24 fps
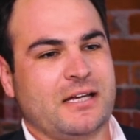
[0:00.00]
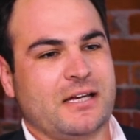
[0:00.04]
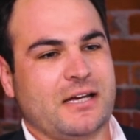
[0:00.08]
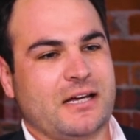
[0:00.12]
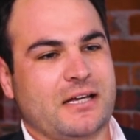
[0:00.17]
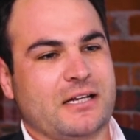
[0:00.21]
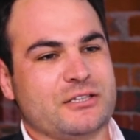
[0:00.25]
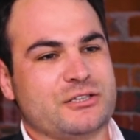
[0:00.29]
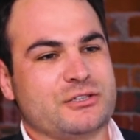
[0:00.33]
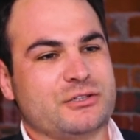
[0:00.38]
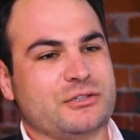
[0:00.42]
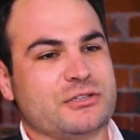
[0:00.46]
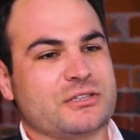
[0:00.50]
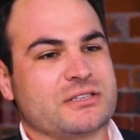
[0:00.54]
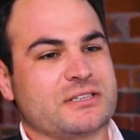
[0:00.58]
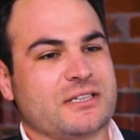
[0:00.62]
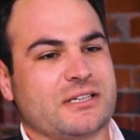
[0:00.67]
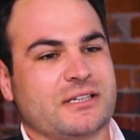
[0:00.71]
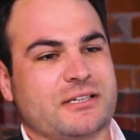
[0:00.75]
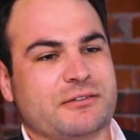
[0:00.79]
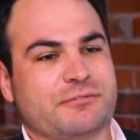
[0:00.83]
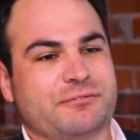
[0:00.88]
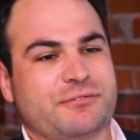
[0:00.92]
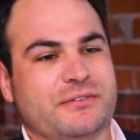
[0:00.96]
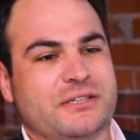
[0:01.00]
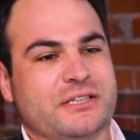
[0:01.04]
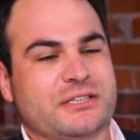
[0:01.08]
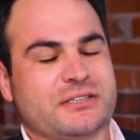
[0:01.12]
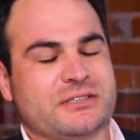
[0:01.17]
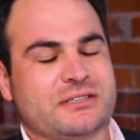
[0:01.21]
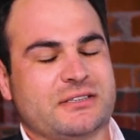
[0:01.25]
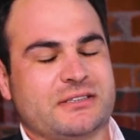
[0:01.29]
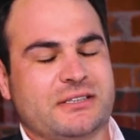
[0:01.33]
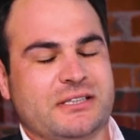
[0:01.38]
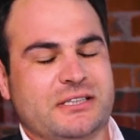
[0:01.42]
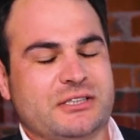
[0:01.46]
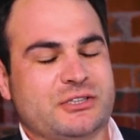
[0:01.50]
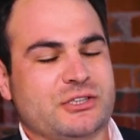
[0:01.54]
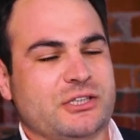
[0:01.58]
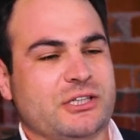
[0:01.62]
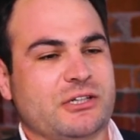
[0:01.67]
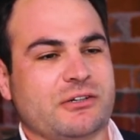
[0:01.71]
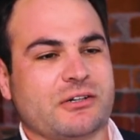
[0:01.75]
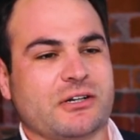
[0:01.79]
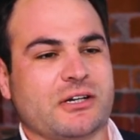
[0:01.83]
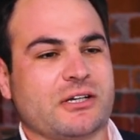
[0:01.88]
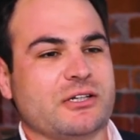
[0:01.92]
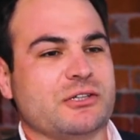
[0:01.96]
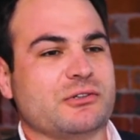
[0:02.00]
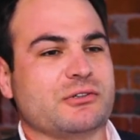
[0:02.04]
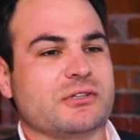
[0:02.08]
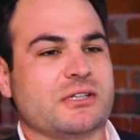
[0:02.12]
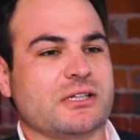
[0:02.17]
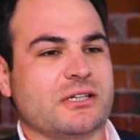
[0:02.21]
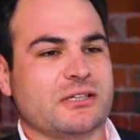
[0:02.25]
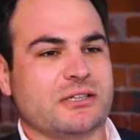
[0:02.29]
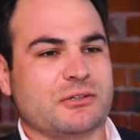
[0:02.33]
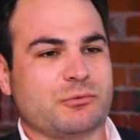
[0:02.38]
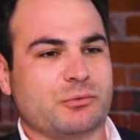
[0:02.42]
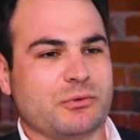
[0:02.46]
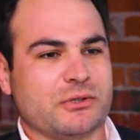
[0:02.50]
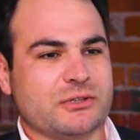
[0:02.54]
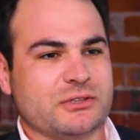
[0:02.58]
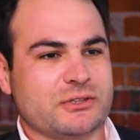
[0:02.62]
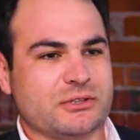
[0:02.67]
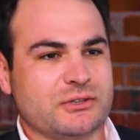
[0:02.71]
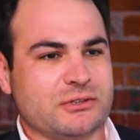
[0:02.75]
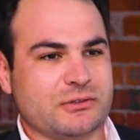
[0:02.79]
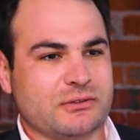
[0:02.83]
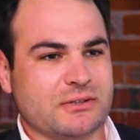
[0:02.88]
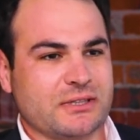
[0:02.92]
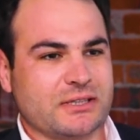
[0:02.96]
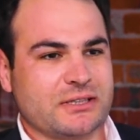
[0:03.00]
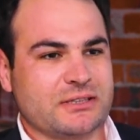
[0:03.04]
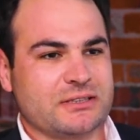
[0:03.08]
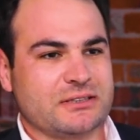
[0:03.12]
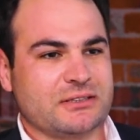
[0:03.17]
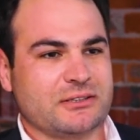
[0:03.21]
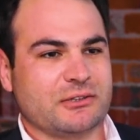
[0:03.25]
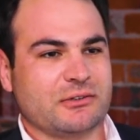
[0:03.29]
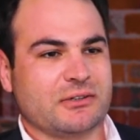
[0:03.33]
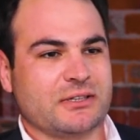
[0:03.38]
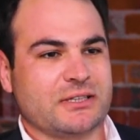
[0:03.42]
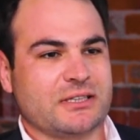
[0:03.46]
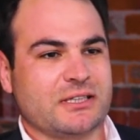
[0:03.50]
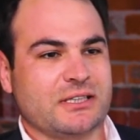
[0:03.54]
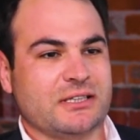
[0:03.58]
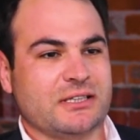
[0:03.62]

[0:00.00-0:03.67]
And as soon as I finished engineering, I knew that I didn't want to do it. So I